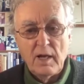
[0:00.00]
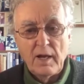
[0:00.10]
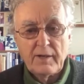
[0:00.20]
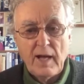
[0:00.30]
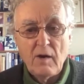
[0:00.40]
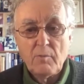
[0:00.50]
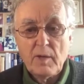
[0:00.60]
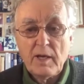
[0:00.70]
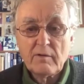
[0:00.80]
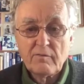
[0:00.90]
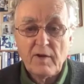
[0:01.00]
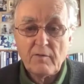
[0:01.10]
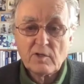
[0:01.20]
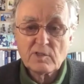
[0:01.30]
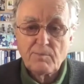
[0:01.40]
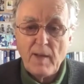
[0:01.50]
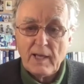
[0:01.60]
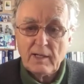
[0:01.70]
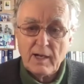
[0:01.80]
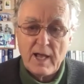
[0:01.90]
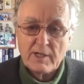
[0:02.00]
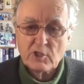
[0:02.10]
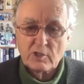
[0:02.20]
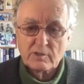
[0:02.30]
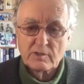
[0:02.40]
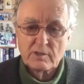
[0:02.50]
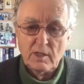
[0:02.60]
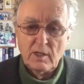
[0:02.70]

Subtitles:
and how we had various backlashes.